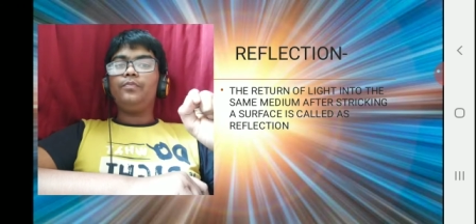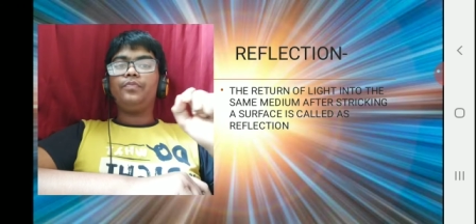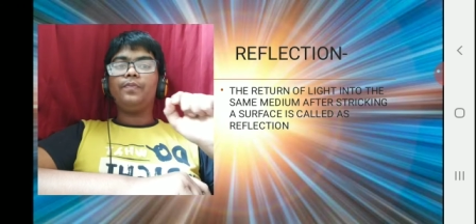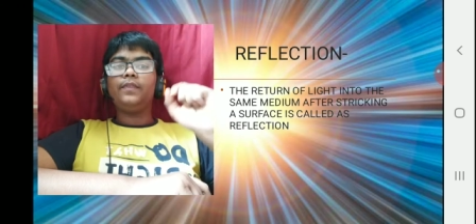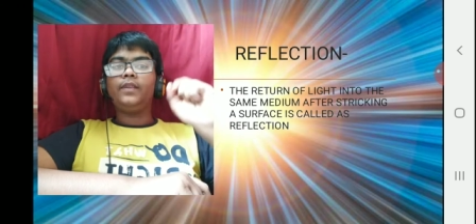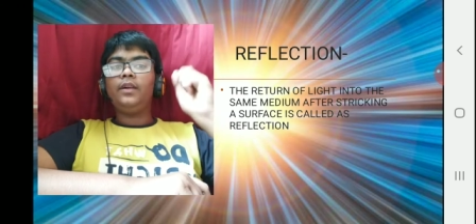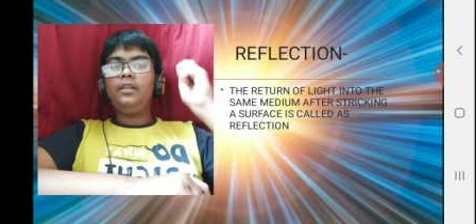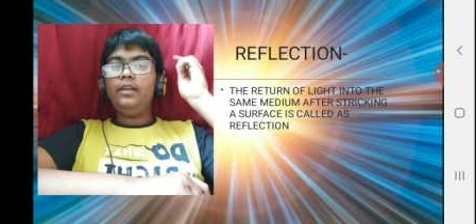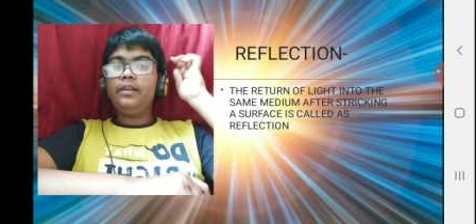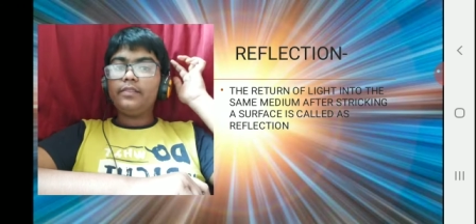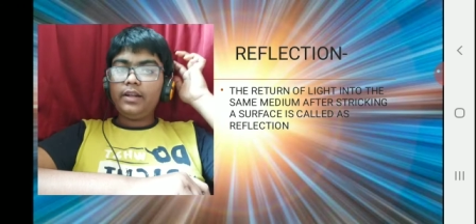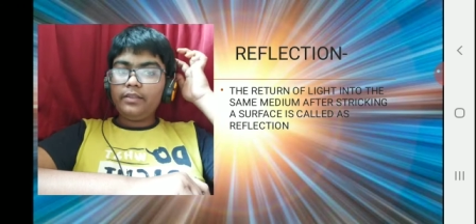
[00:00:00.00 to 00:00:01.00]
let's
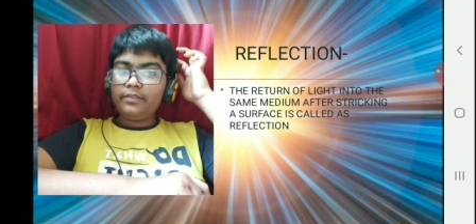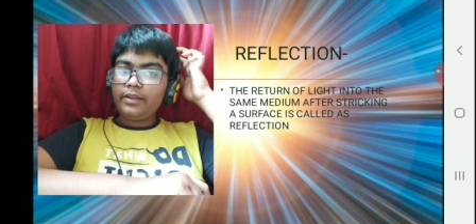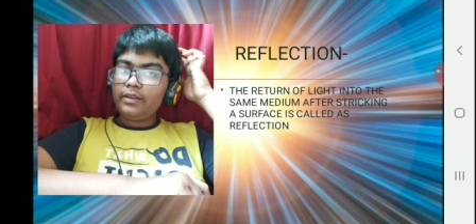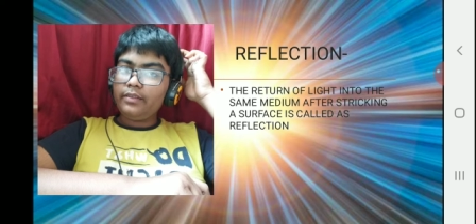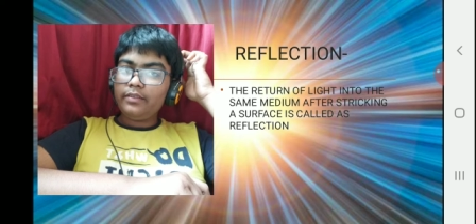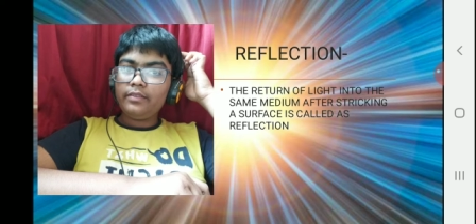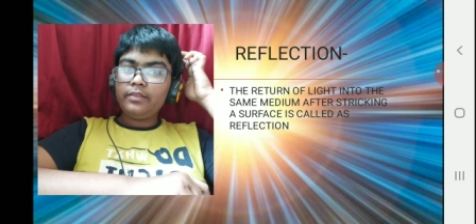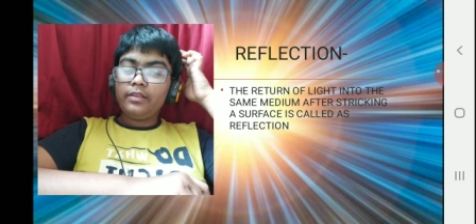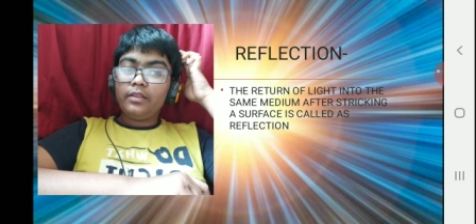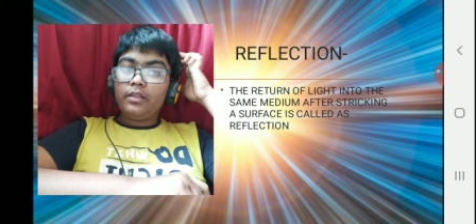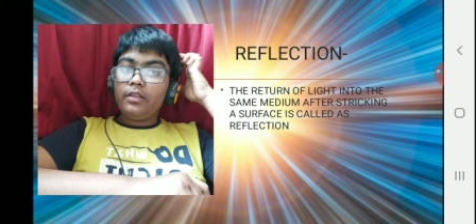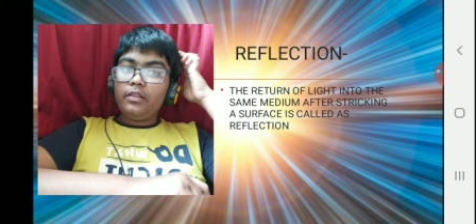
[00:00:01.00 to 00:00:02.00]
understand this.
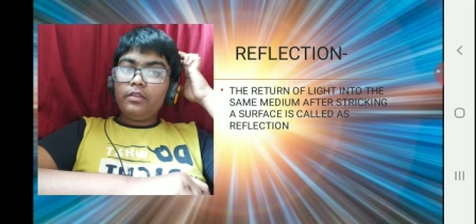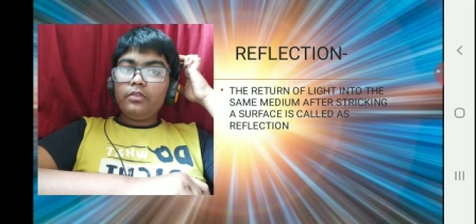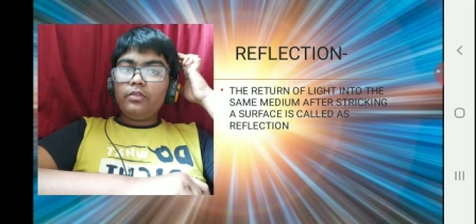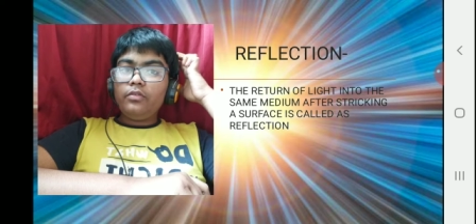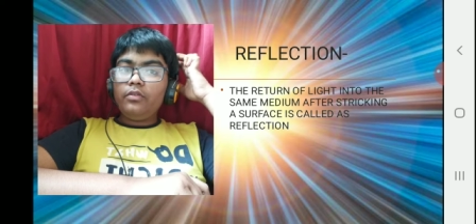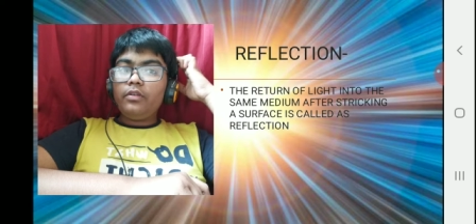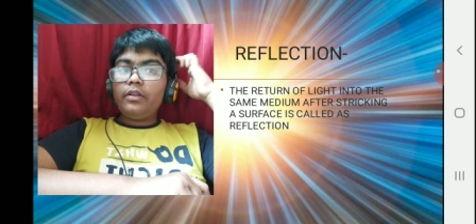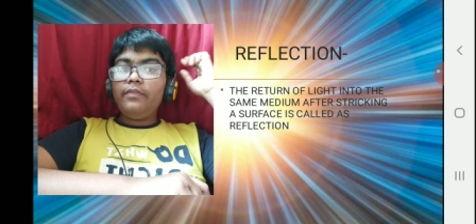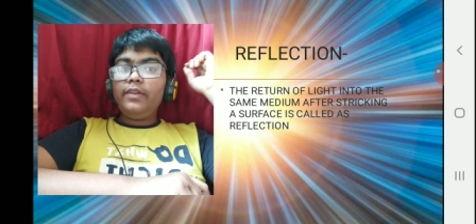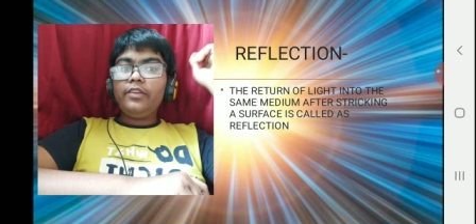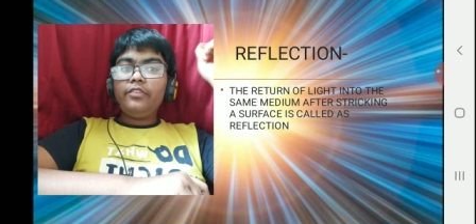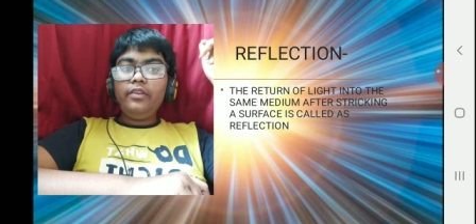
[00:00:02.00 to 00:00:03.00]
So, reflection
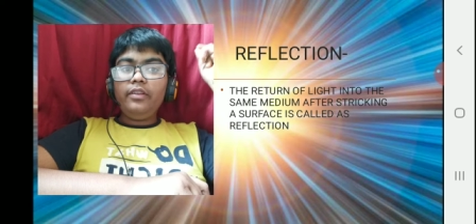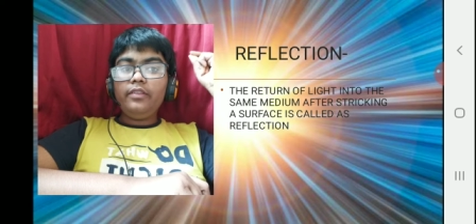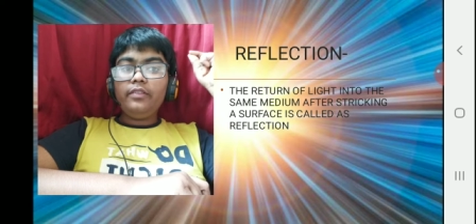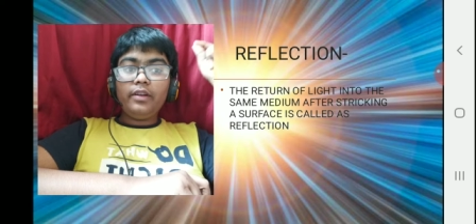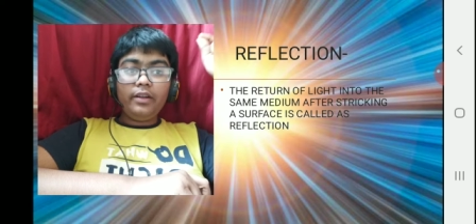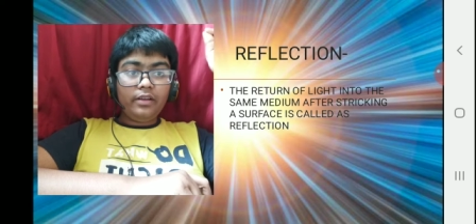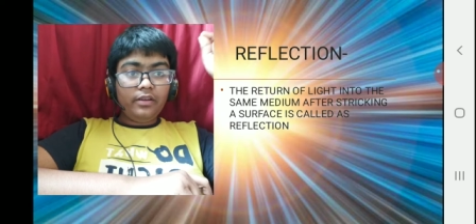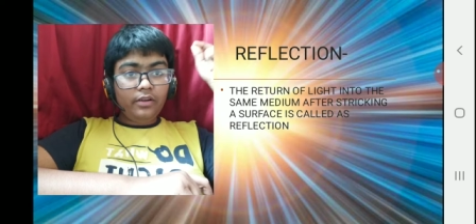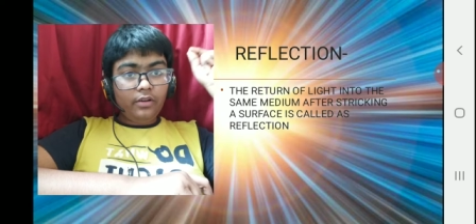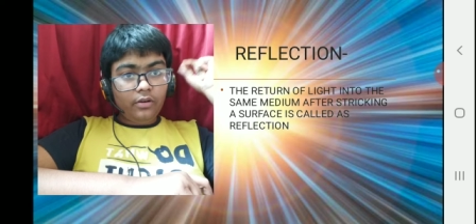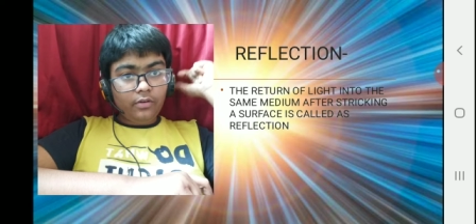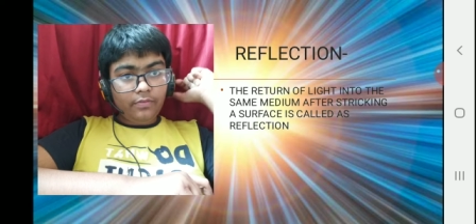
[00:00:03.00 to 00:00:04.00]
is the return
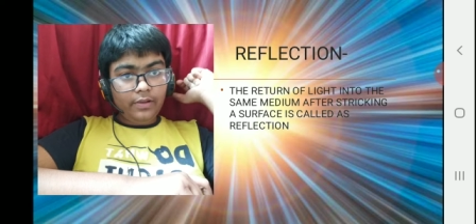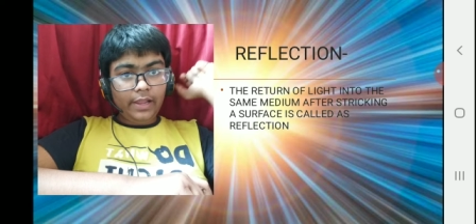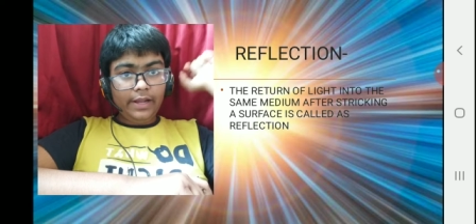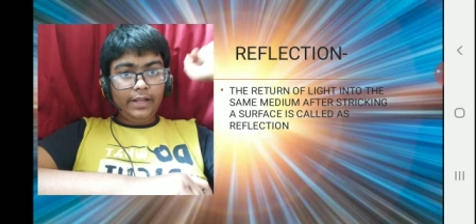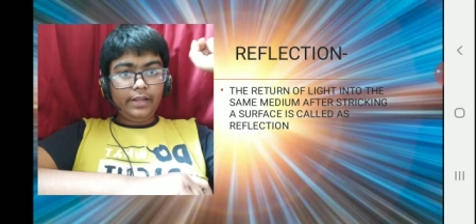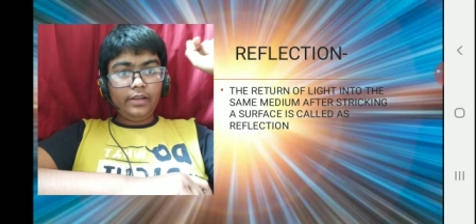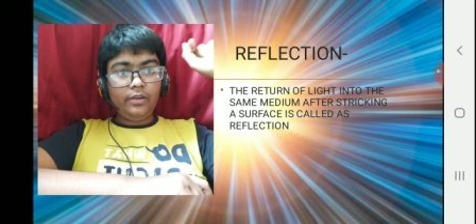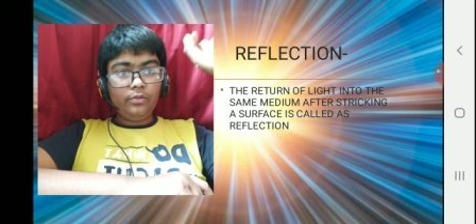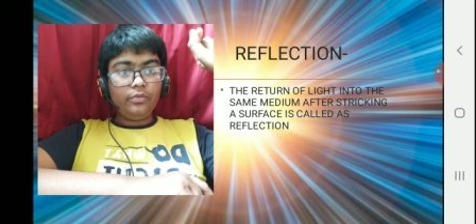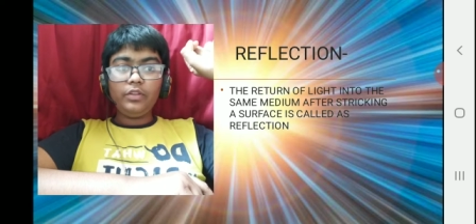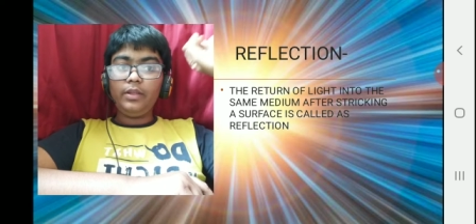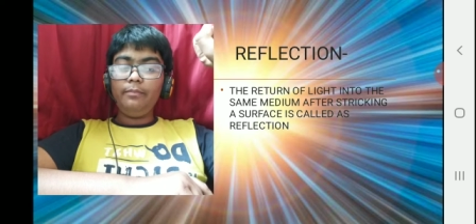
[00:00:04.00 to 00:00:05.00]
of light into
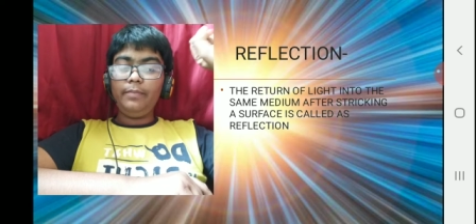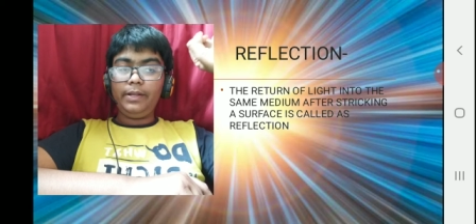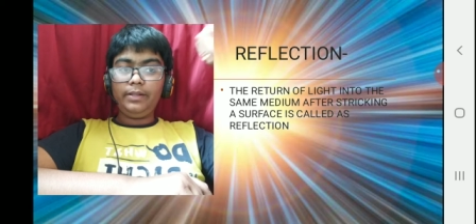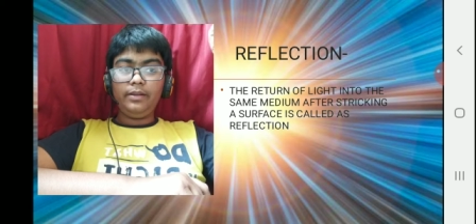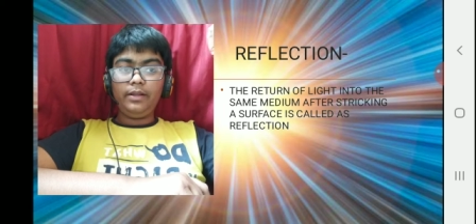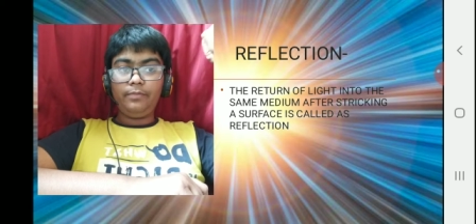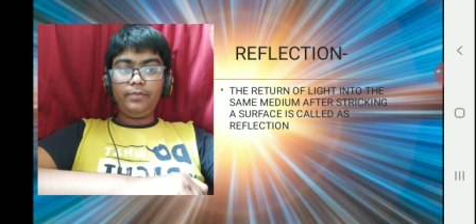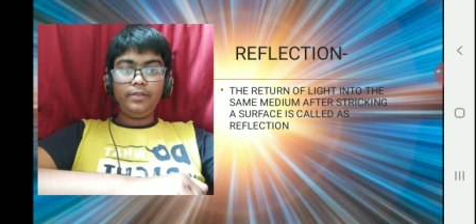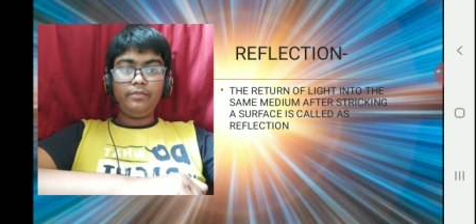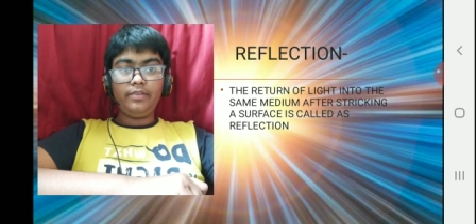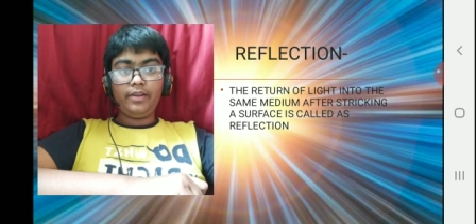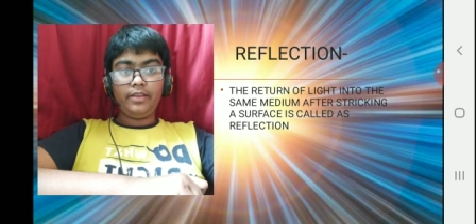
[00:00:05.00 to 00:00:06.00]
same medium after
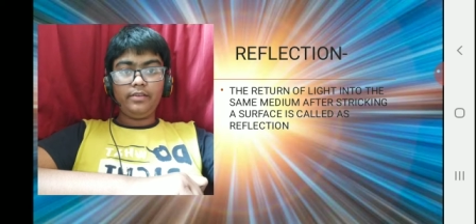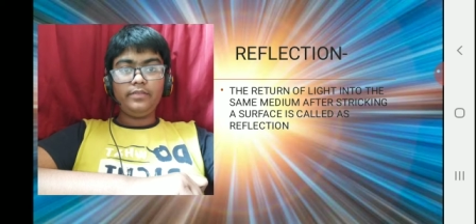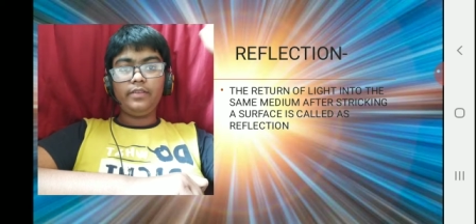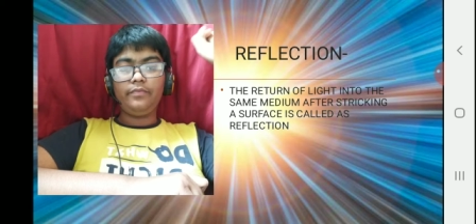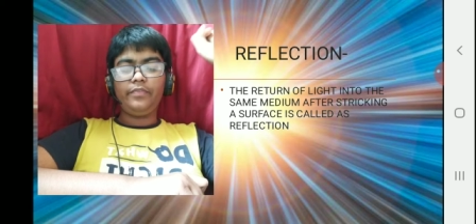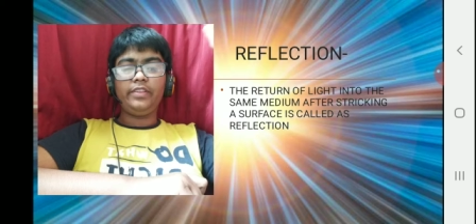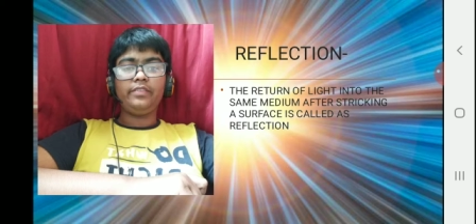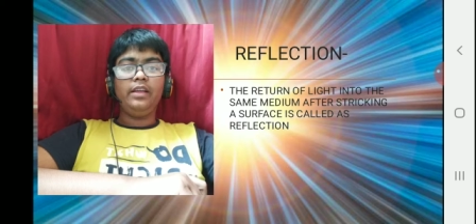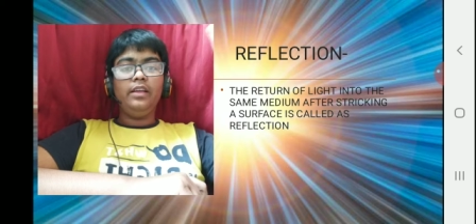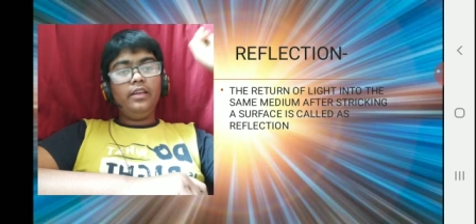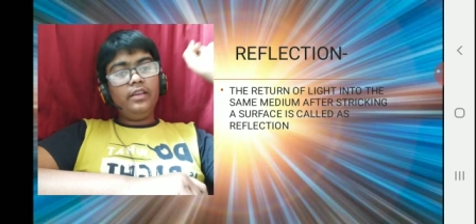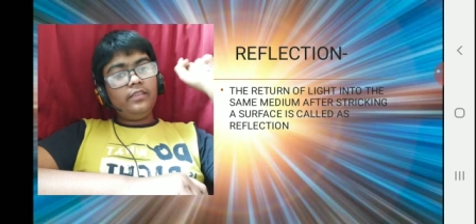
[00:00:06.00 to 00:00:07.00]
striking a surface.
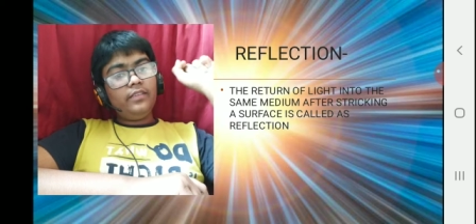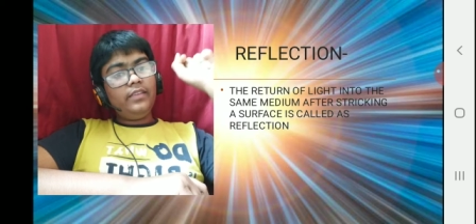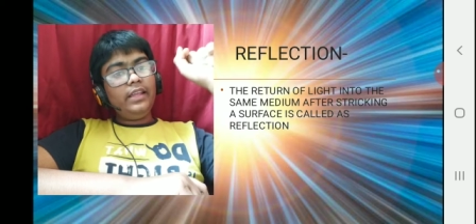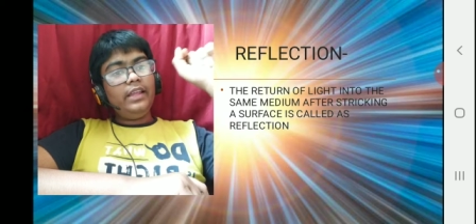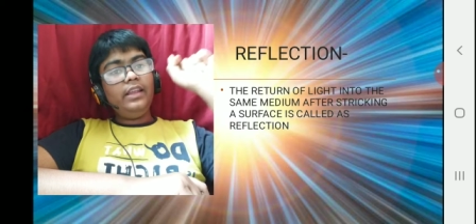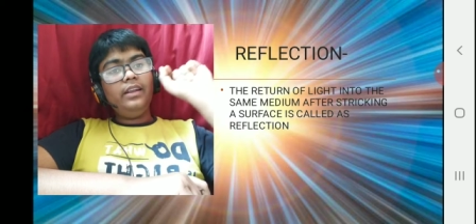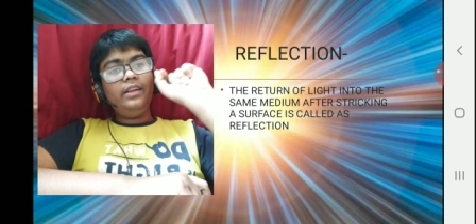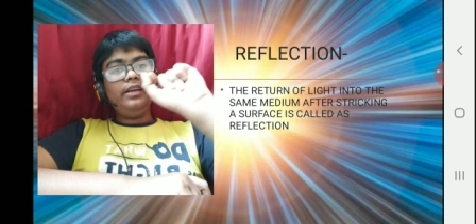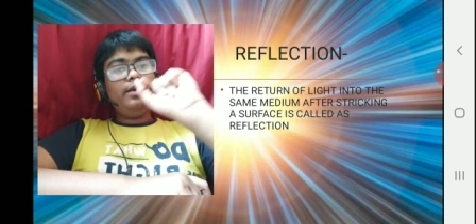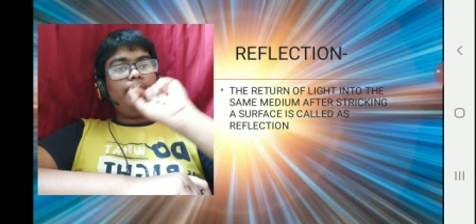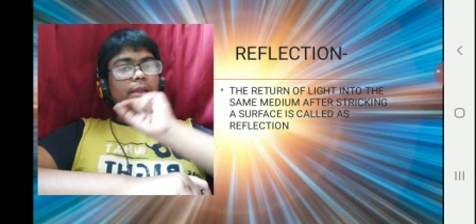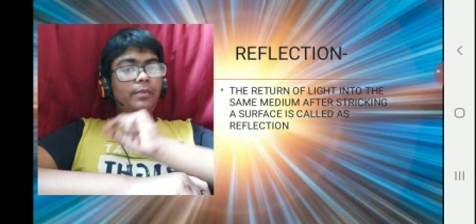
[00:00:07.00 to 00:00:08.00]
Say, take a beam
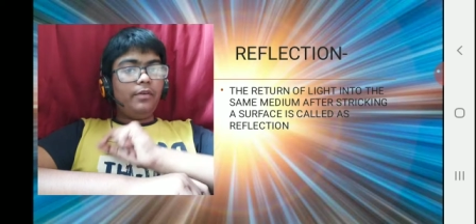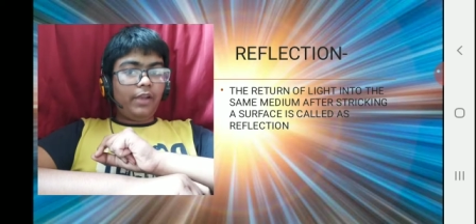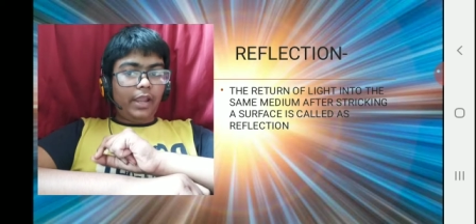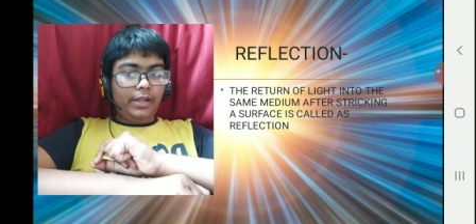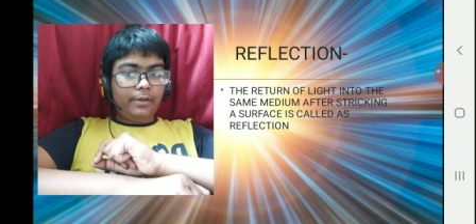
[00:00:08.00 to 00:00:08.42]
of light.